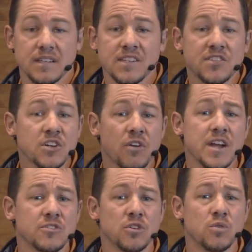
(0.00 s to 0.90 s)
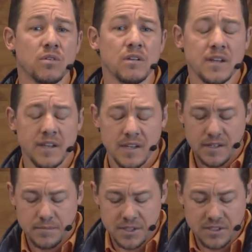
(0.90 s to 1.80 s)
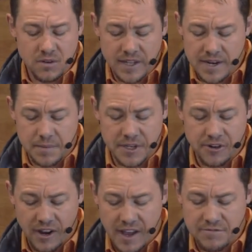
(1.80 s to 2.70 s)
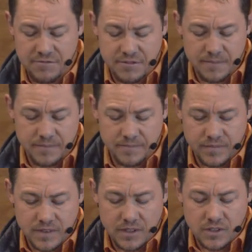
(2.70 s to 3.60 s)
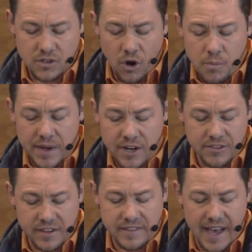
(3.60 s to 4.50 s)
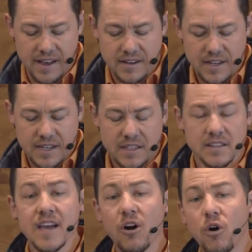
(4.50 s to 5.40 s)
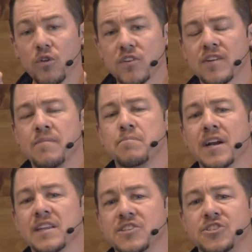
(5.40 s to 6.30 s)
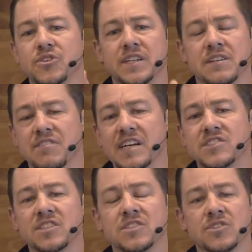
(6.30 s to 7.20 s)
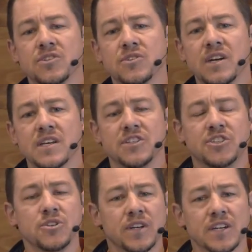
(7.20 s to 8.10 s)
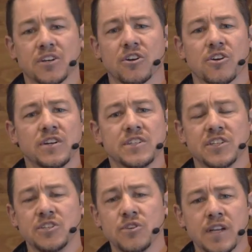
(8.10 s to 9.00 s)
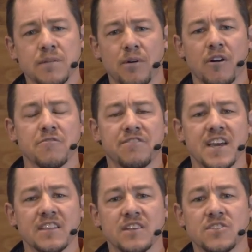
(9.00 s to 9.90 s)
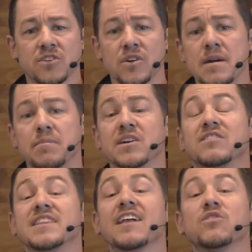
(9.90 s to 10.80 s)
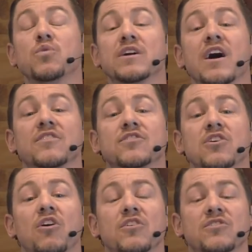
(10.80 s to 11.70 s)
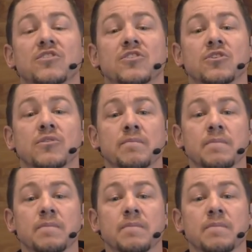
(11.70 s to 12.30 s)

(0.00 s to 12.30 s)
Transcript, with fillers: It's a great tool, but don't let it be your life. Go bigger than that. Lay a hold of somebody that you can invest into, that you can encourage, that you can impart faith into, because that's what God's called us to do